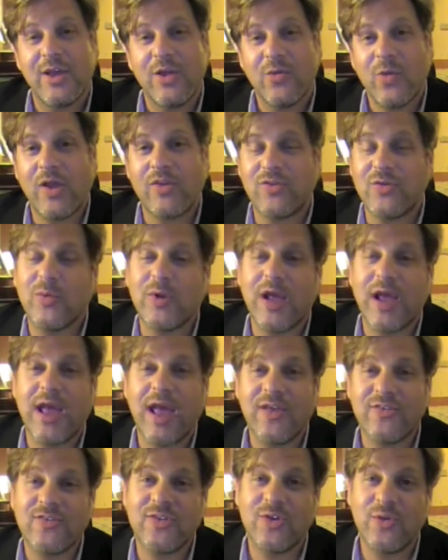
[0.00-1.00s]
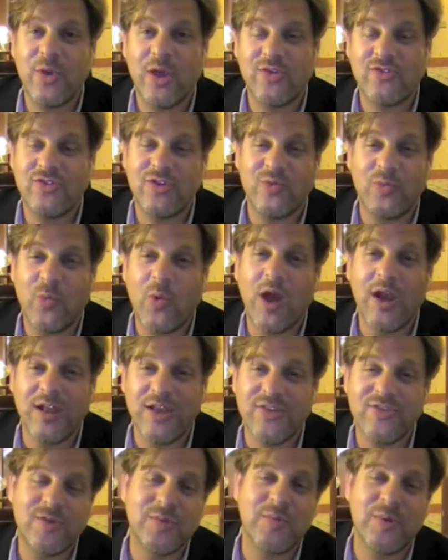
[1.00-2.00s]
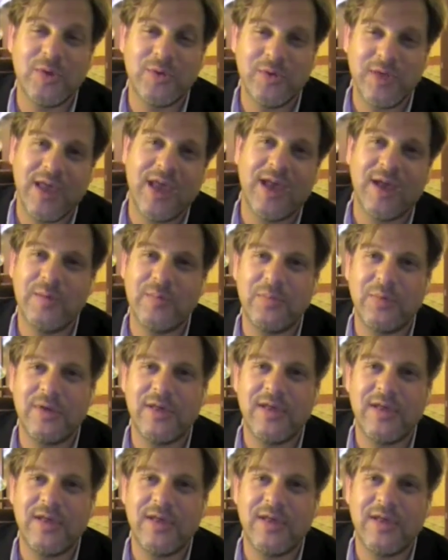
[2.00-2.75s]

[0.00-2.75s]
Right, so when I ask the question, what is a boot camp?